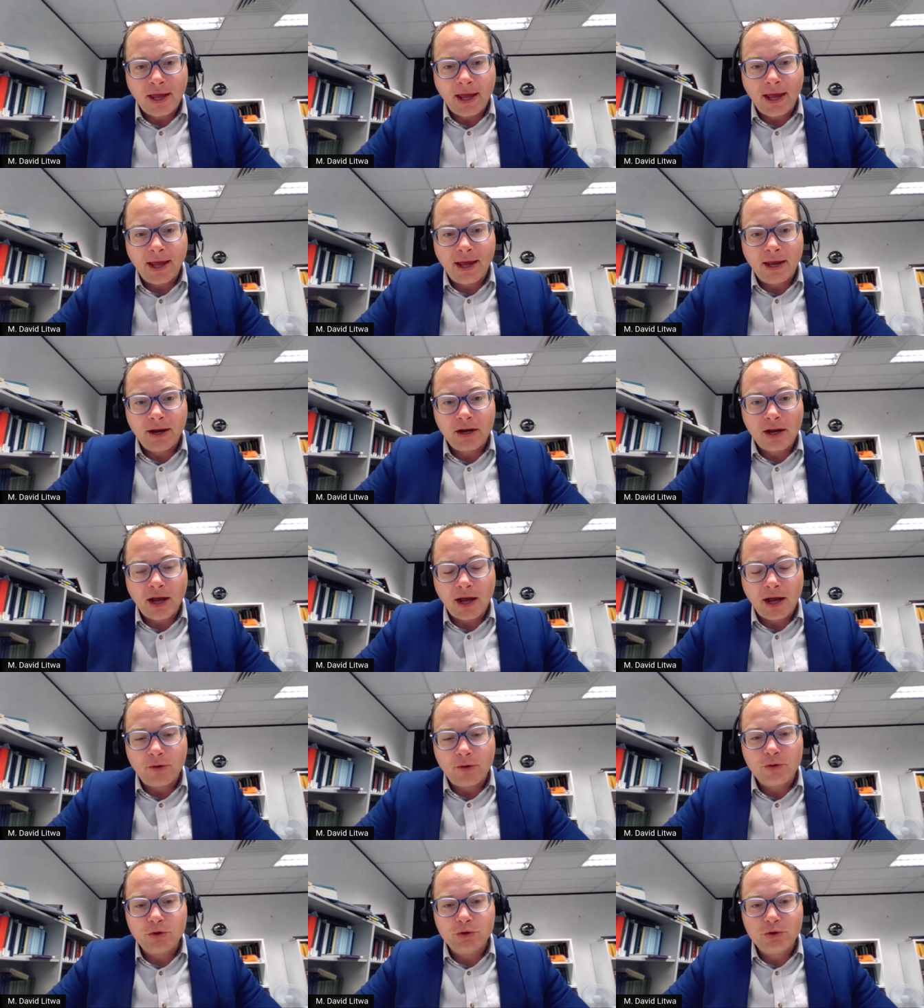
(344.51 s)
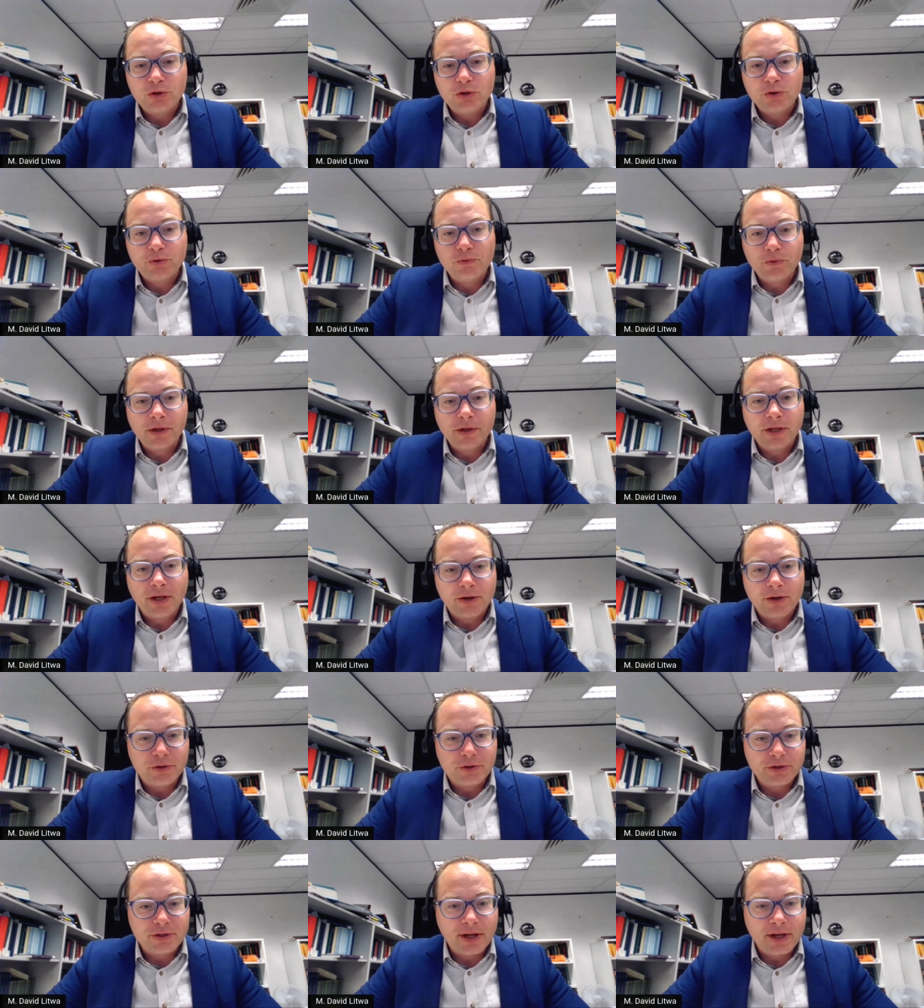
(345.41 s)
and how you should really
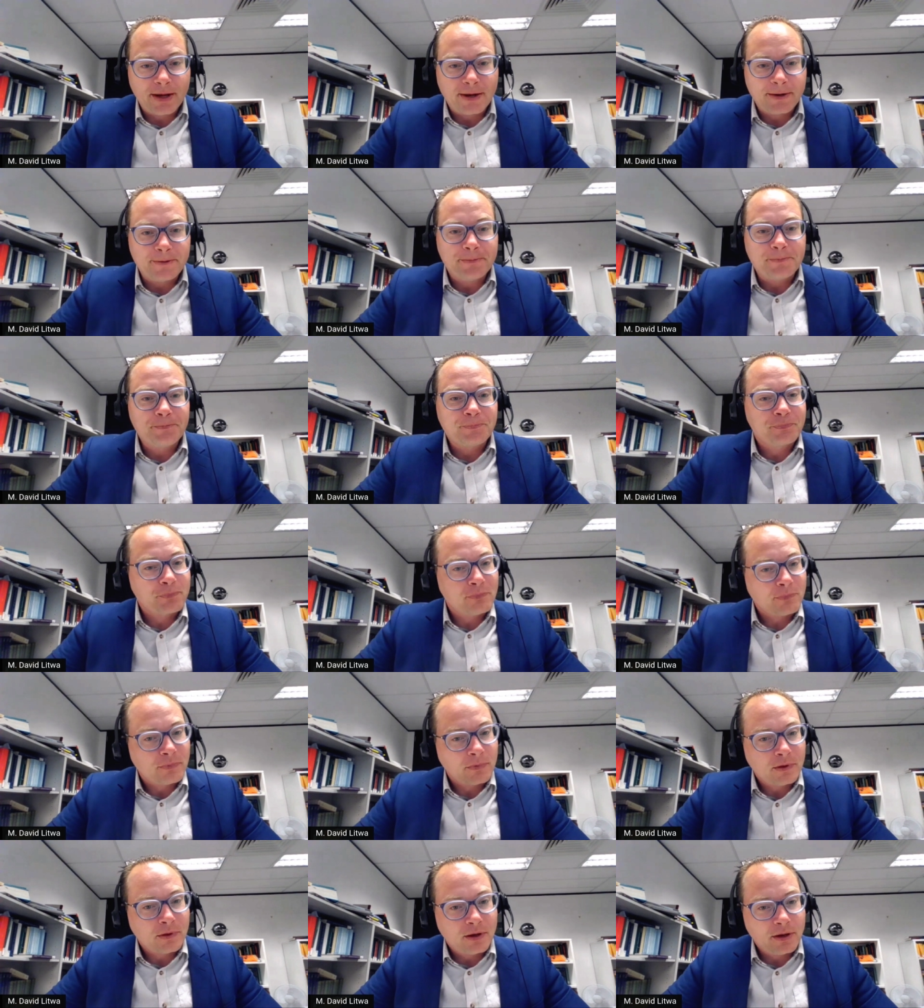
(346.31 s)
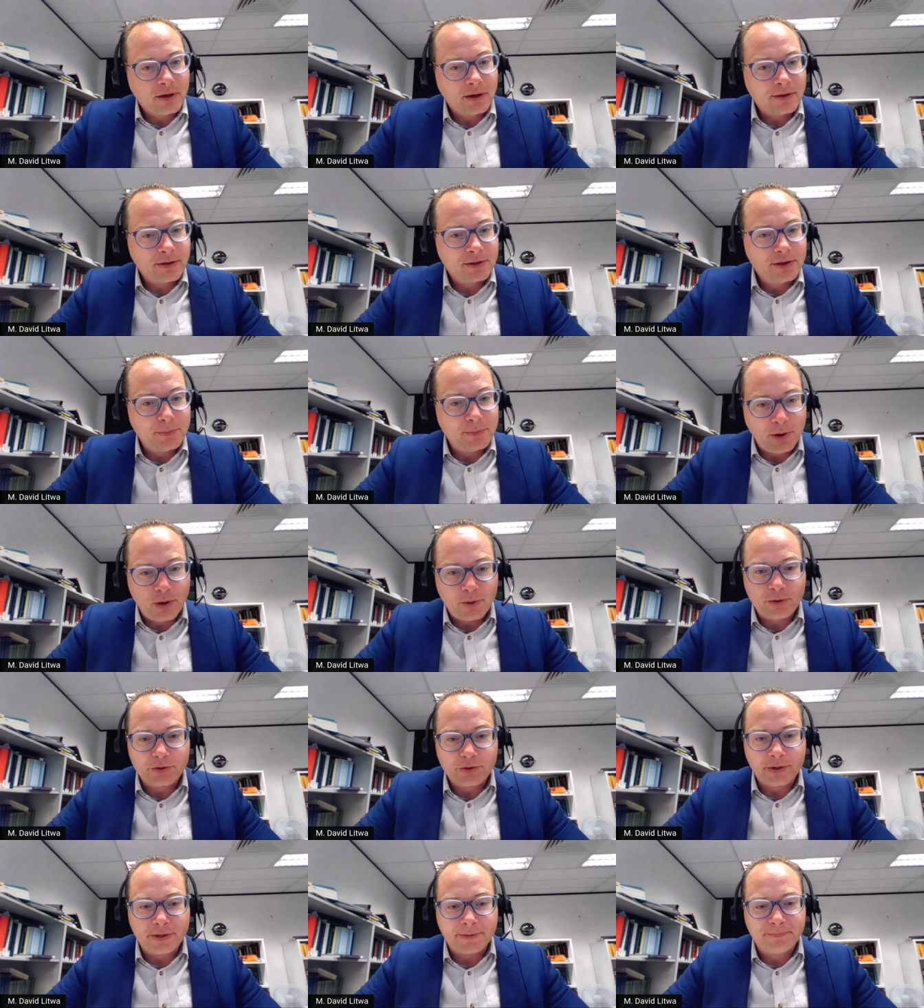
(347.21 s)
understand the
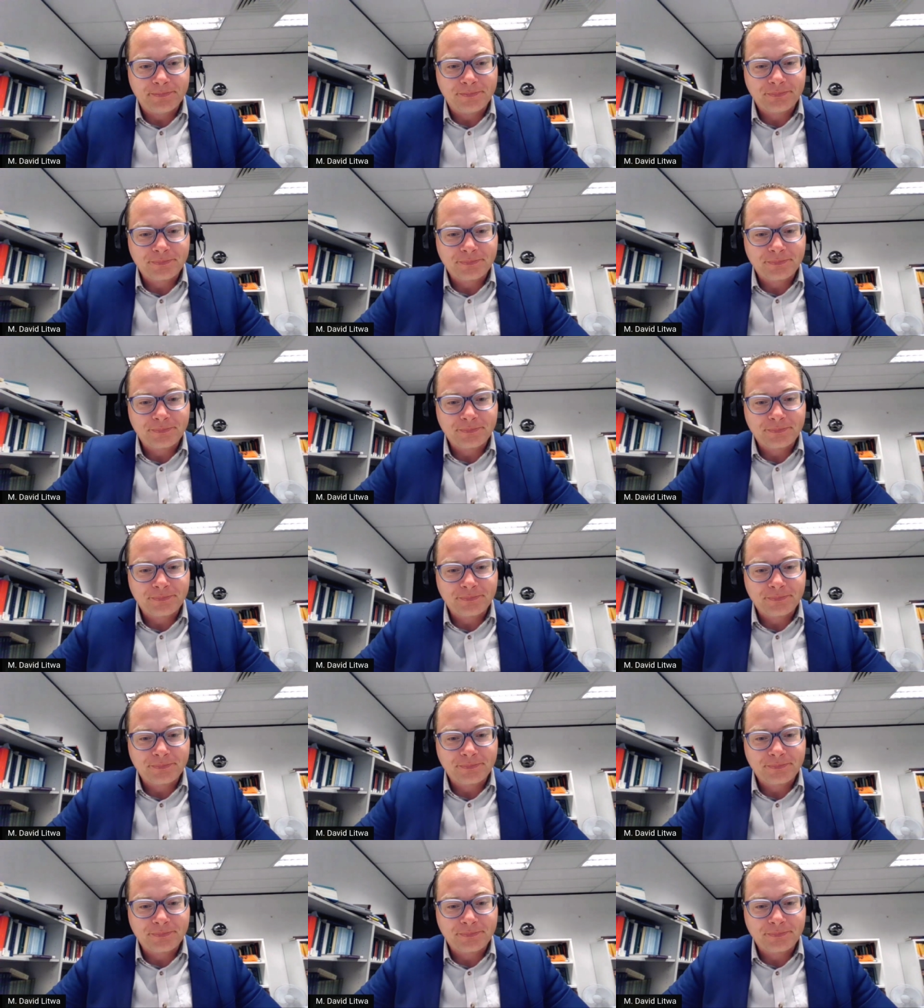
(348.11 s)
poetry